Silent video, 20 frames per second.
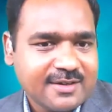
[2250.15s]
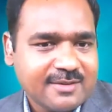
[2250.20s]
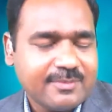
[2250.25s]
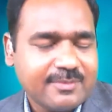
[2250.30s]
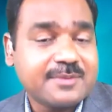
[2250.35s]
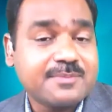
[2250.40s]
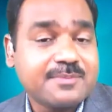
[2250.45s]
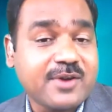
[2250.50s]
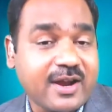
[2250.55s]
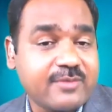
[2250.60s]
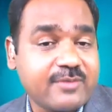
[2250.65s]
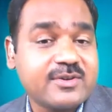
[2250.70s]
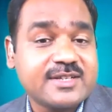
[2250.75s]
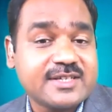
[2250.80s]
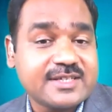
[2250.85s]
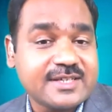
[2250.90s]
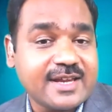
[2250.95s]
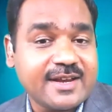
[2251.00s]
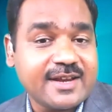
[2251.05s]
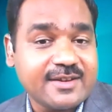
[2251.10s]
But private
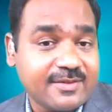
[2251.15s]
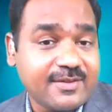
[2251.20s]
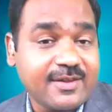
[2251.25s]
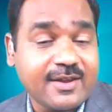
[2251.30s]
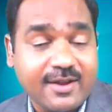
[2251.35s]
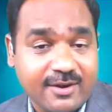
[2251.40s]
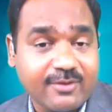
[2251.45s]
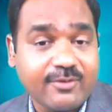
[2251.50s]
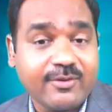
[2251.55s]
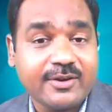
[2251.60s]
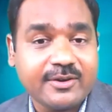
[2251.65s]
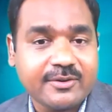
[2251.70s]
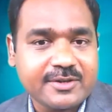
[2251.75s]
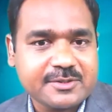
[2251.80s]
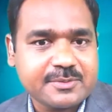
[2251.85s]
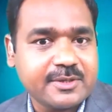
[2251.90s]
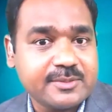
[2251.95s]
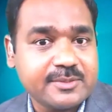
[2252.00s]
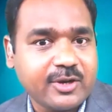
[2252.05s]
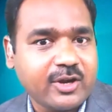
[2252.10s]
side, they are going to
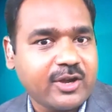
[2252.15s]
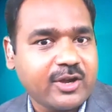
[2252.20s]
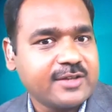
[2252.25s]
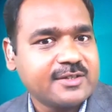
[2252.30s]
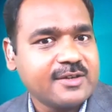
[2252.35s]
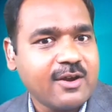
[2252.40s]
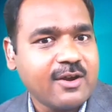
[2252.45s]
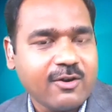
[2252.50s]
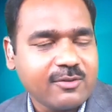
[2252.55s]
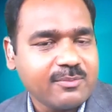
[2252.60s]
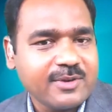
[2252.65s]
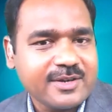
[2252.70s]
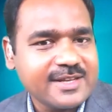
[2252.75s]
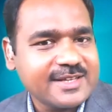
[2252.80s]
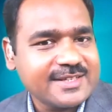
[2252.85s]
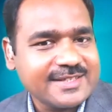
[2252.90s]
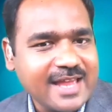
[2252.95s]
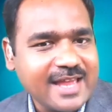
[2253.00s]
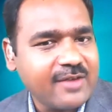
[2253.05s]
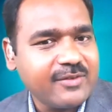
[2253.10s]
respond because government
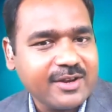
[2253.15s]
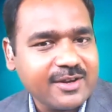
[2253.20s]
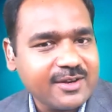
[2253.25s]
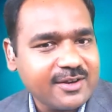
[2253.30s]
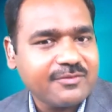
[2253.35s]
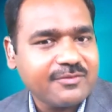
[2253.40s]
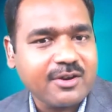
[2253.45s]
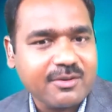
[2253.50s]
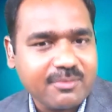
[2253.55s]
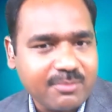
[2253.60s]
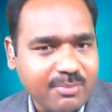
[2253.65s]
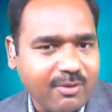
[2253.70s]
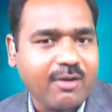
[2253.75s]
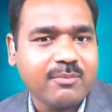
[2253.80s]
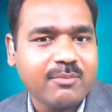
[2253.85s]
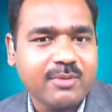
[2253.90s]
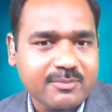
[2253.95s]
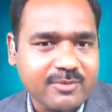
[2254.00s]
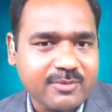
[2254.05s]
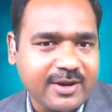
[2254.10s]
is having different
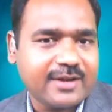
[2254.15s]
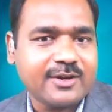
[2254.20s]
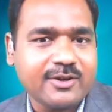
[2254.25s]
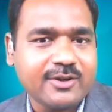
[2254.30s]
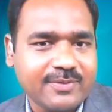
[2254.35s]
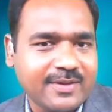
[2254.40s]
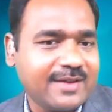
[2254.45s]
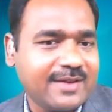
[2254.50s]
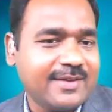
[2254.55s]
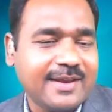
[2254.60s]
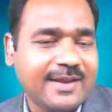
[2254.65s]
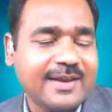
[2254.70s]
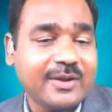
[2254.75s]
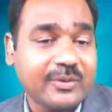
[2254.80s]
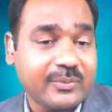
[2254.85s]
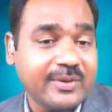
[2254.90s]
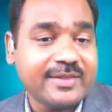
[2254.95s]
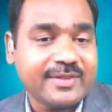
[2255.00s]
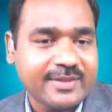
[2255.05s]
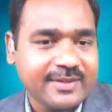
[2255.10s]
problem right now they're dealing
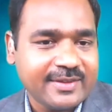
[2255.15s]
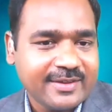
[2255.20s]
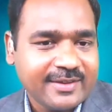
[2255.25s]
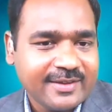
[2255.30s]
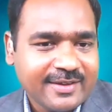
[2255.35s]
with.